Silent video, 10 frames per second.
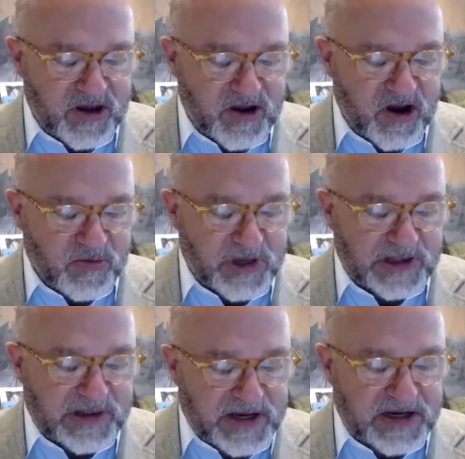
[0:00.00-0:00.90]
our
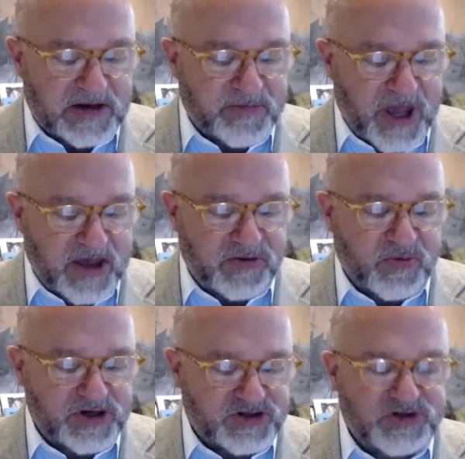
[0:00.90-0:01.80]
Palladian
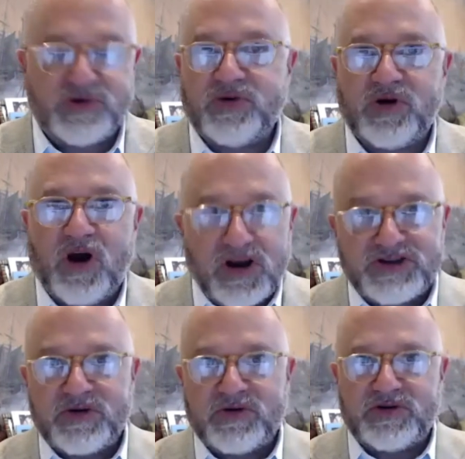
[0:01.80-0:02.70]
Pathways tour,
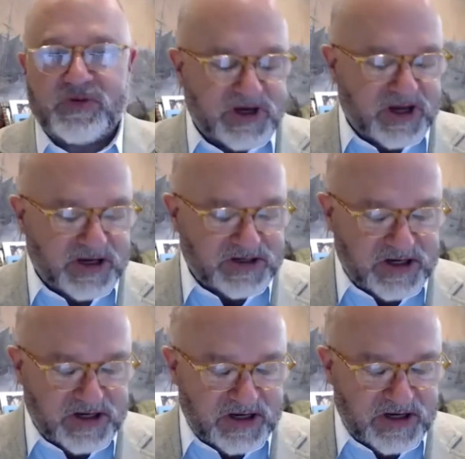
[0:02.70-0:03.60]
also in
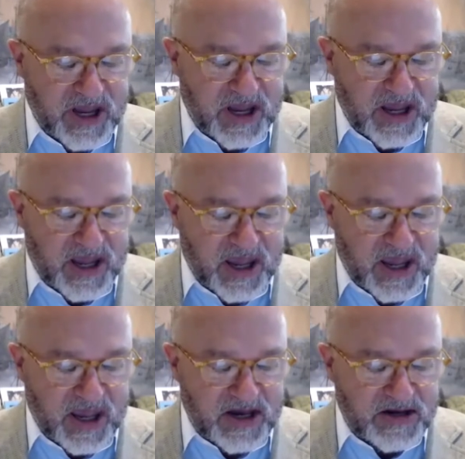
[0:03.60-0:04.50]
2018,
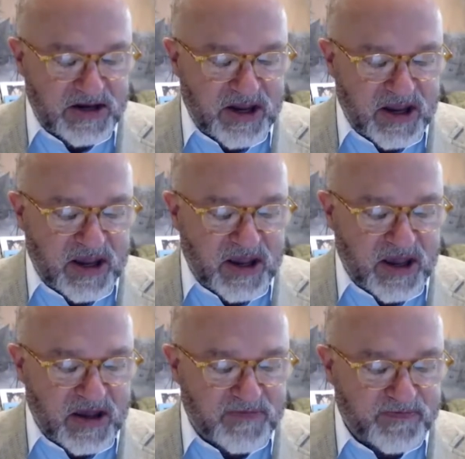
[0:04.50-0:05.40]
and
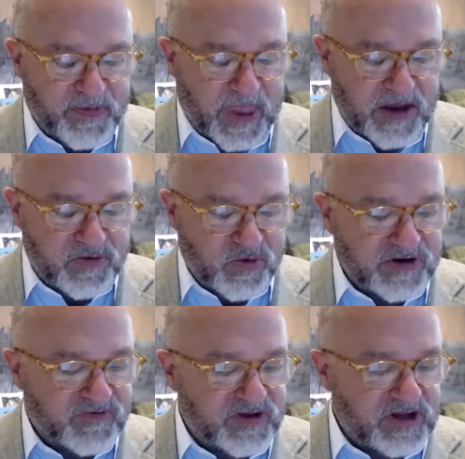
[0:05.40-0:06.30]
one
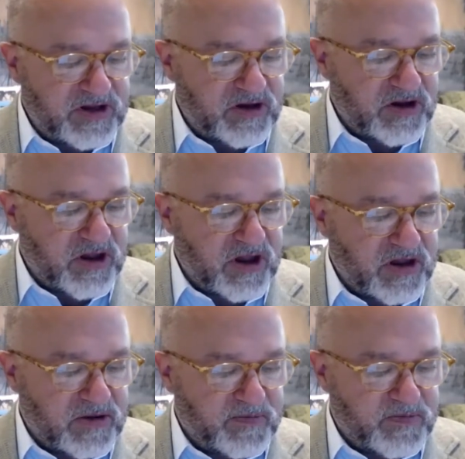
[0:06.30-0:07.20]
of the
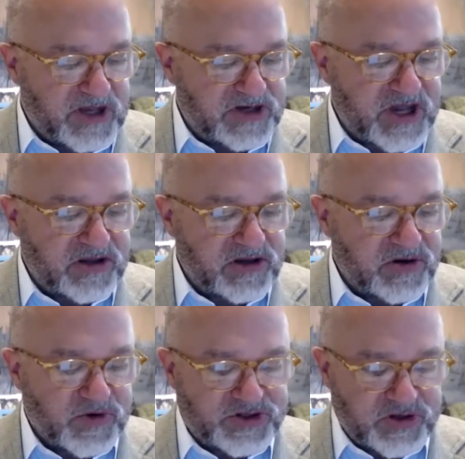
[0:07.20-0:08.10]
Italian
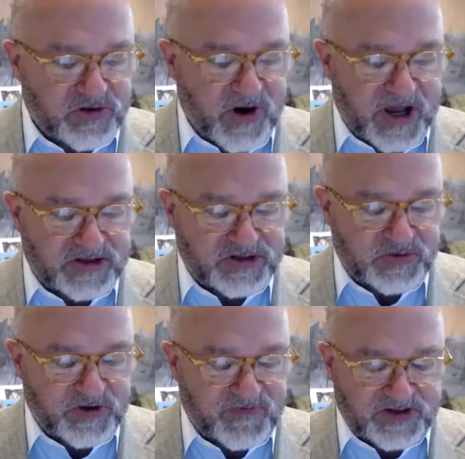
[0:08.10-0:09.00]
aristocrats
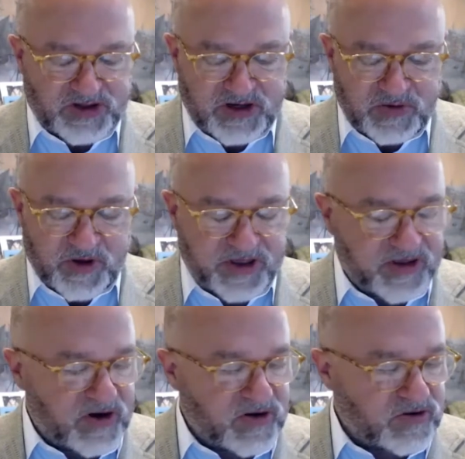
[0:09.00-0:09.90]
we visited with
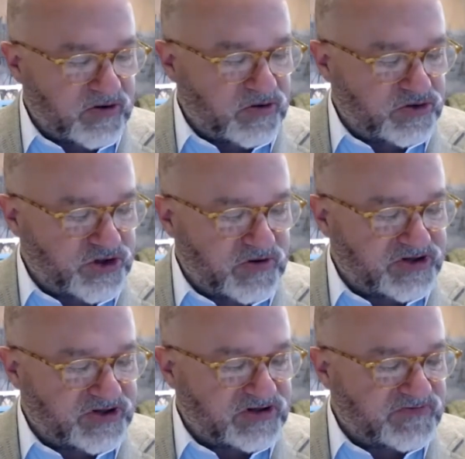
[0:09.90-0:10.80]
there, who showed
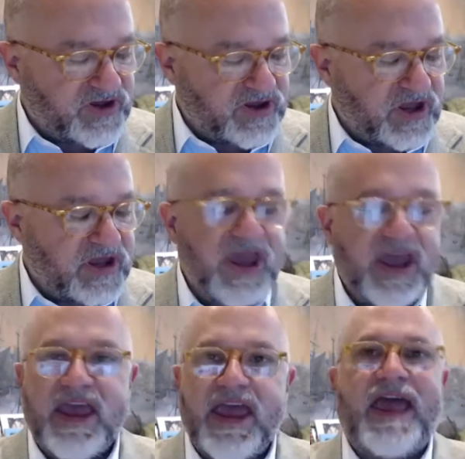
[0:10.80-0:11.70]
us his villa.
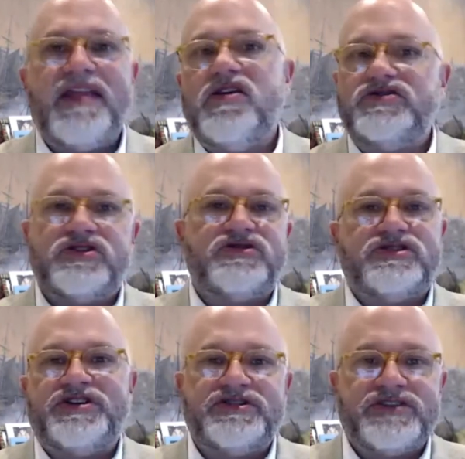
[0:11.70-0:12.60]
And those are
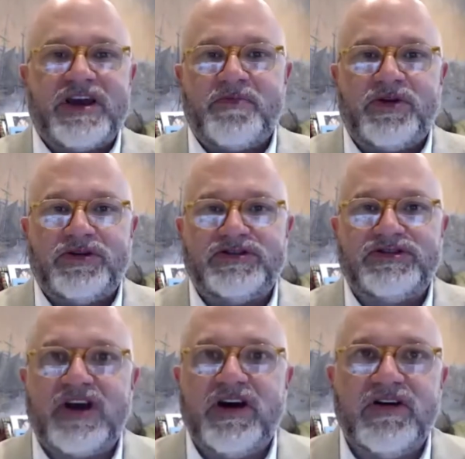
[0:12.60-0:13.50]
just examples
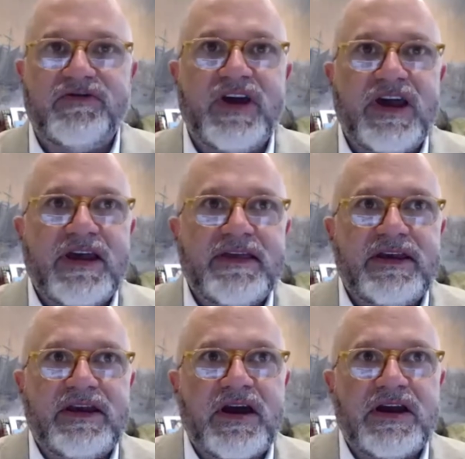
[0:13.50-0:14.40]
of the
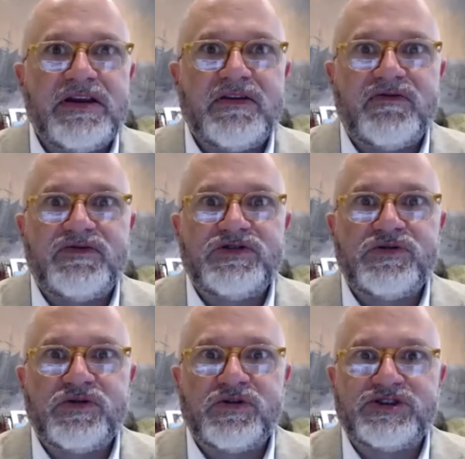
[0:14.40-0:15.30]
kind of
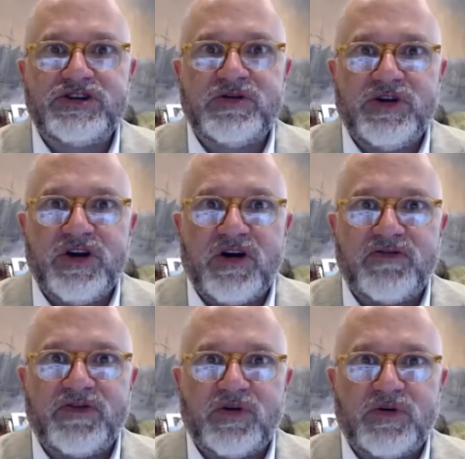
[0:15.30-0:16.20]
tours that we
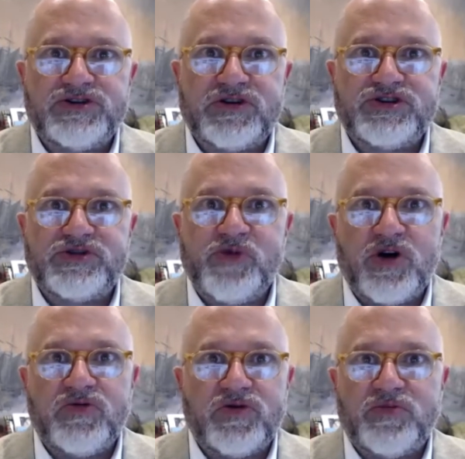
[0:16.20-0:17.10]
offer, which are
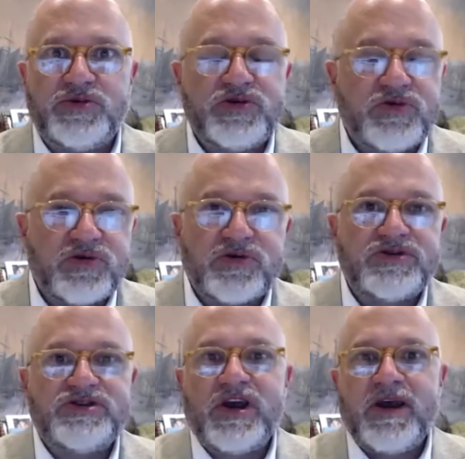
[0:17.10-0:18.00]
small group
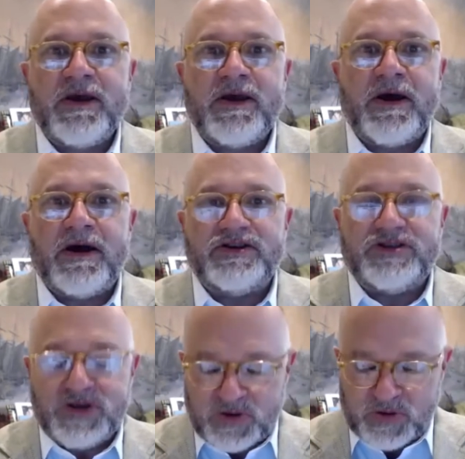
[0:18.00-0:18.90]
tours
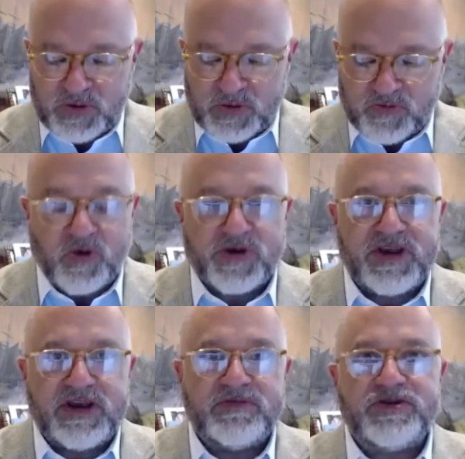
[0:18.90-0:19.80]
for
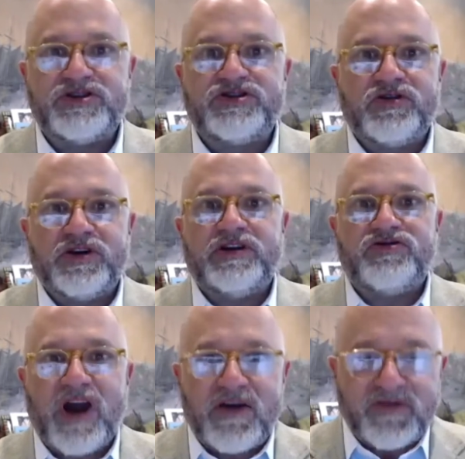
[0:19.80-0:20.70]
the discerning
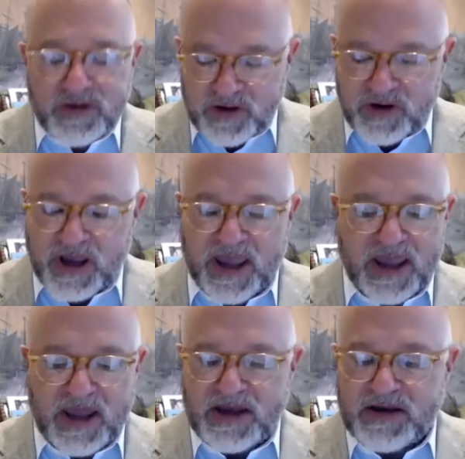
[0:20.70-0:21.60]
traveler,
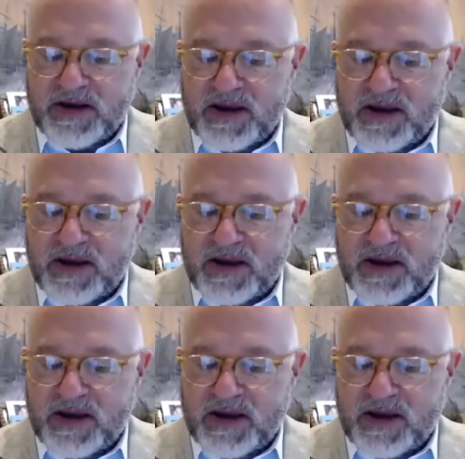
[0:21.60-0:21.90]
and